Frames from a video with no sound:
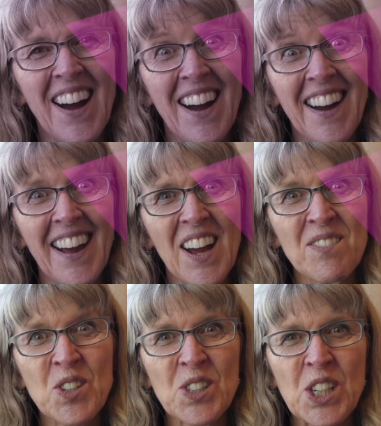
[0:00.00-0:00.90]
Hi,
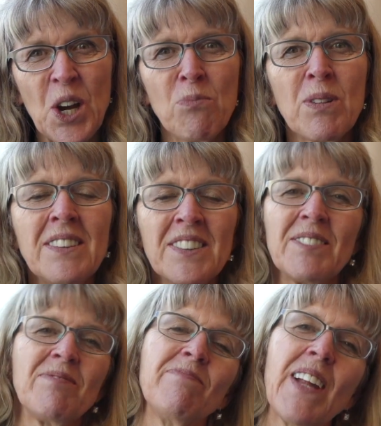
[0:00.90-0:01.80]
I'm Trish Copeland,
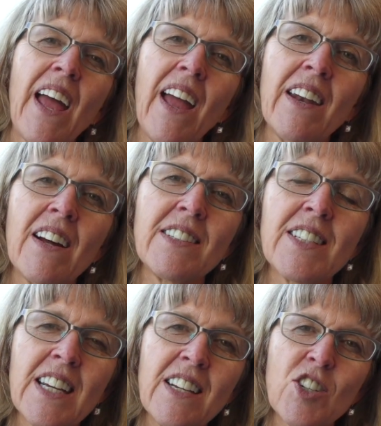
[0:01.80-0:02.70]
and I
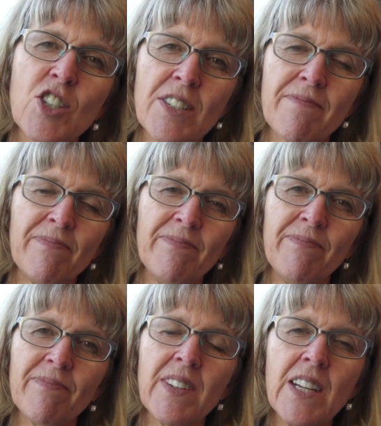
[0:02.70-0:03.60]
teach
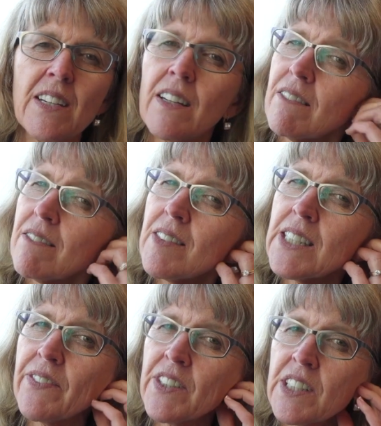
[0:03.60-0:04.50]
Year
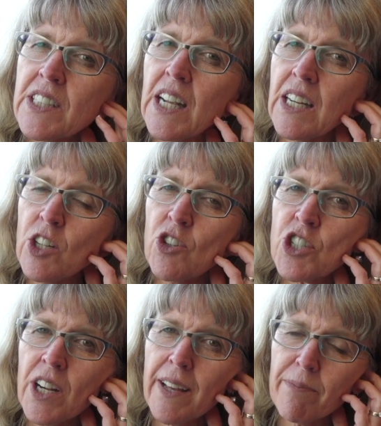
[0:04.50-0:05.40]
7 to 10
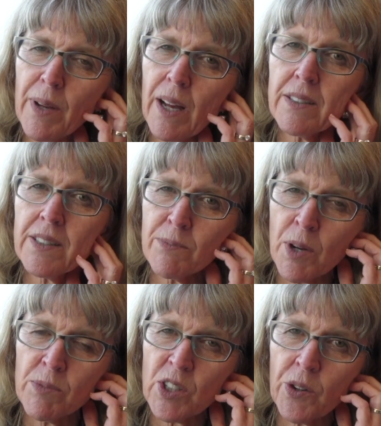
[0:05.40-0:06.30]
usually, but
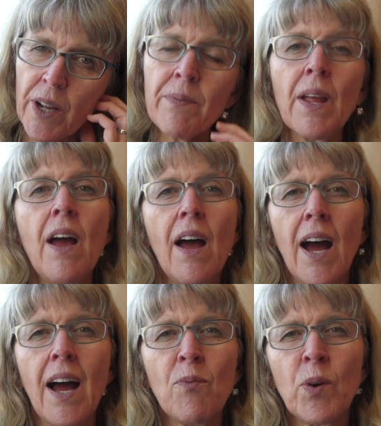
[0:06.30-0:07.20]
sometimes older.
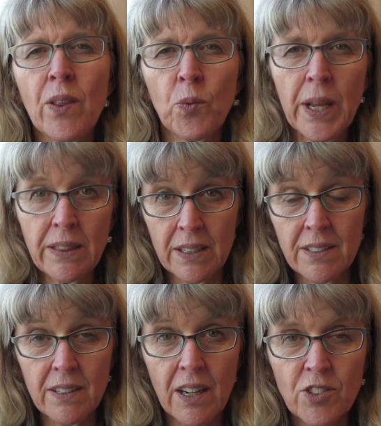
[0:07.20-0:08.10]
One of the weird
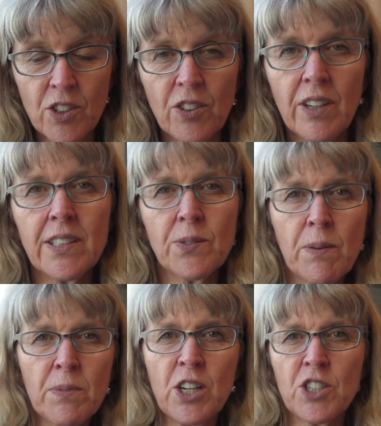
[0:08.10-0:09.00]
things that I do is
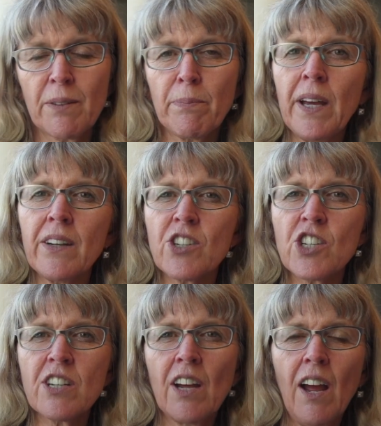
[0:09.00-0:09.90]
when I'm teaching
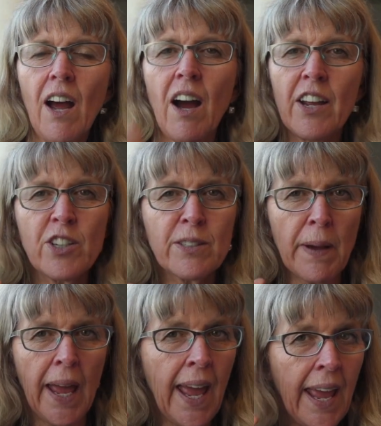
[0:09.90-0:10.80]
pitch, I use
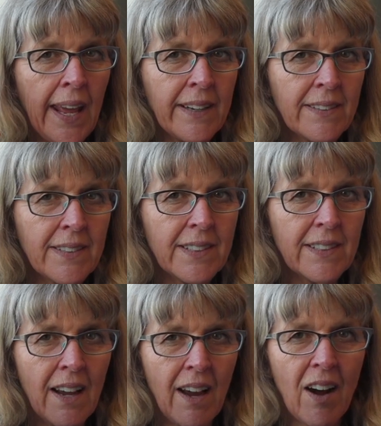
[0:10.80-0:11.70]
my hands.